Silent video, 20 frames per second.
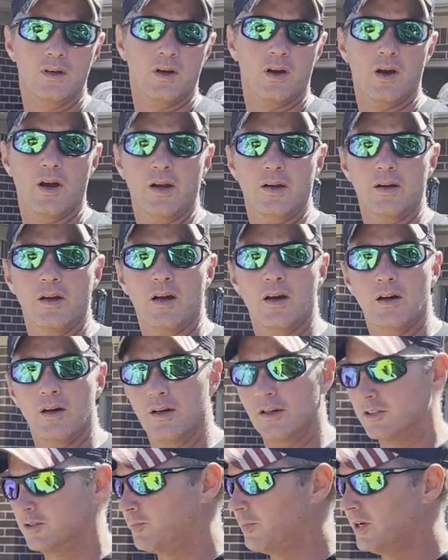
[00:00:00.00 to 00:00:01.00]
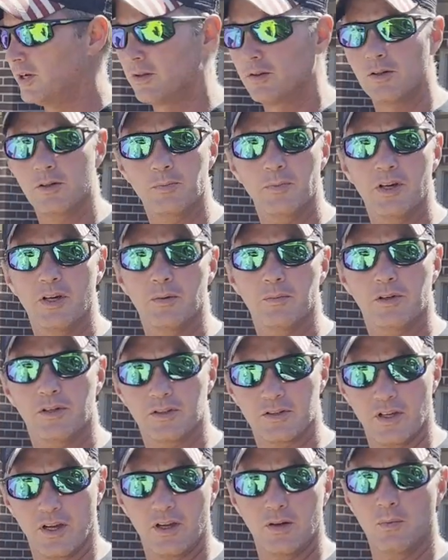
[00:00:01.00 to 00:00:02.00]
all right uh, it's been a little bit
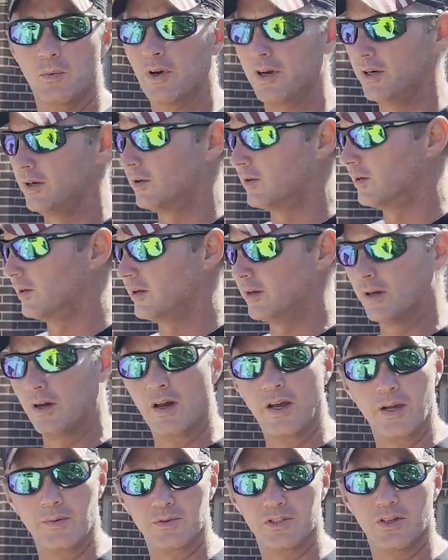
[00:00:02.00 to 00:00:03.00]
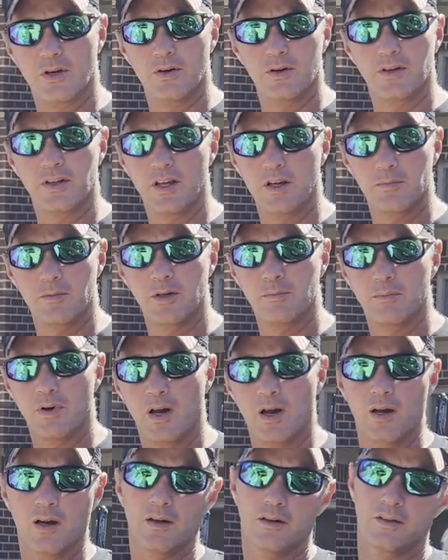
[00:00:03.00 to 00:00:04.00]
because i had to wait on uh, amazon to get me
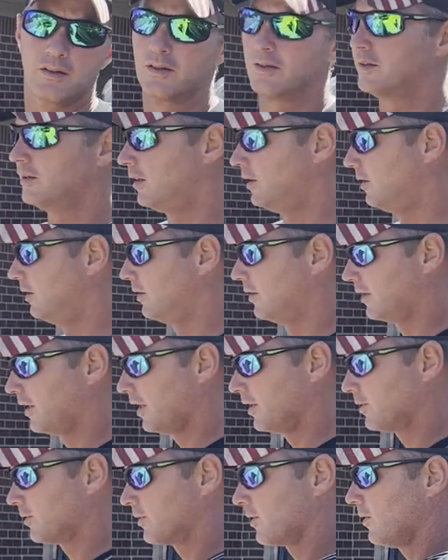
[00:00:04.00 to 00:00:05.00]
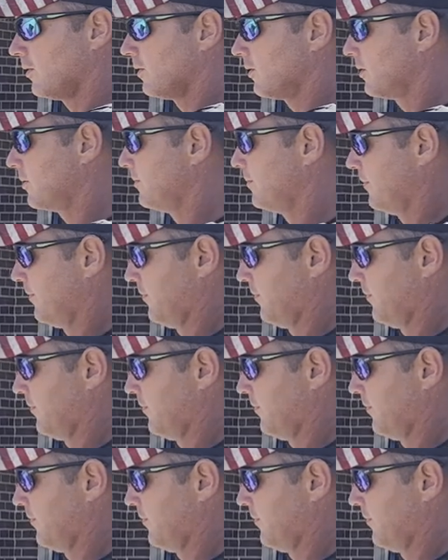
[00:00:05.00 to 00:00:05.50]
my uh, gator guard